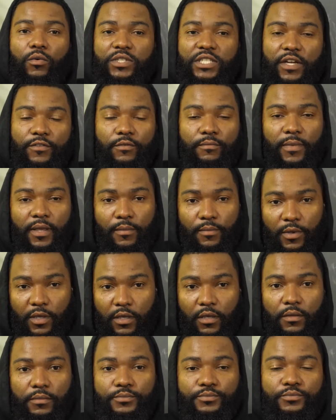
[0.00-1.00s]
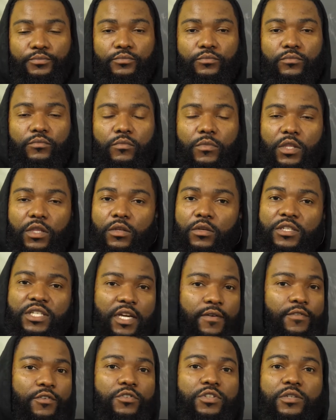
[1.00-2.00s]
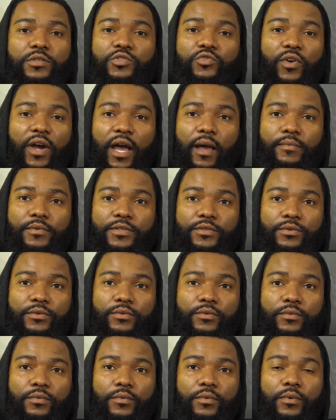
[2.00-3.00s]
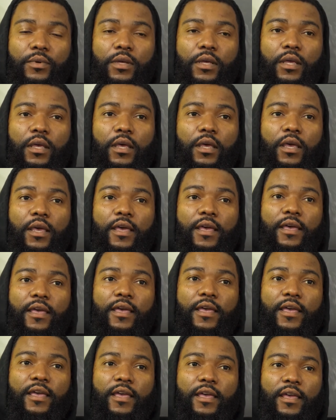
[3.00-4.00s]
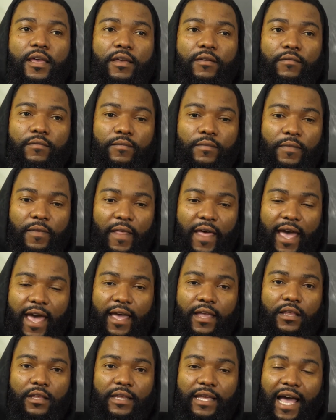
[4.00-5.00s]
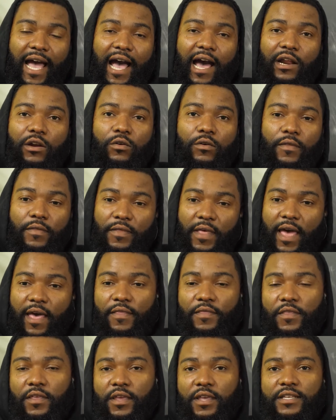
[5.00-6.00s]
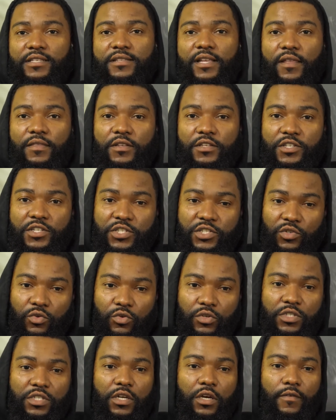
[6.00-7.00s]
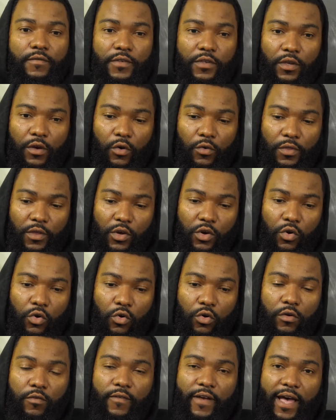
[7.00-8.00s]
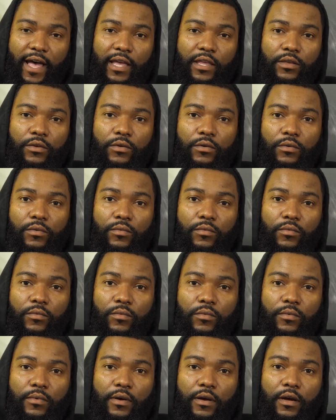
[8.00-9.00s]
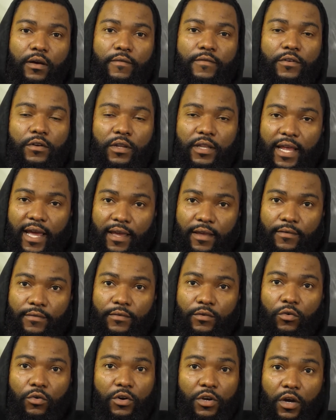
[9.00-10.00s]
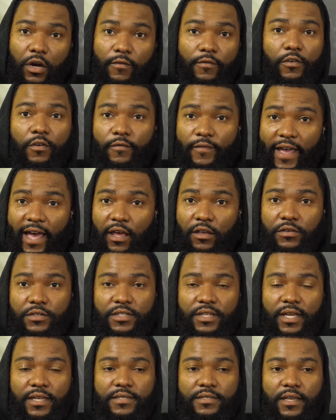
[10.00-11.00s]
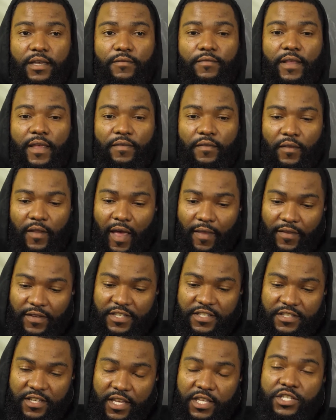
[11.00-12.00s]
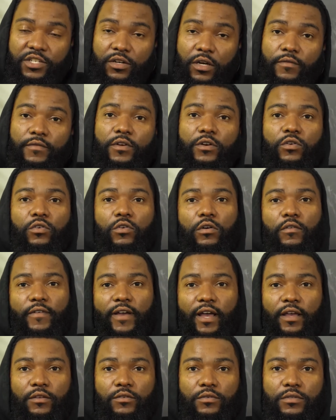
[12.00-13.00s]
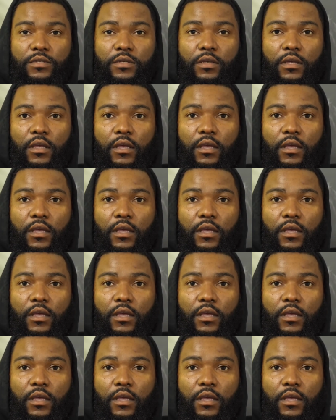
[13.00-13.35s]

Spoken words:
whichever it may be, whichever you subscribe to, if that God or that thing is not the source of you, or the core value of your life, or of your values, should I say, not the center of your core values,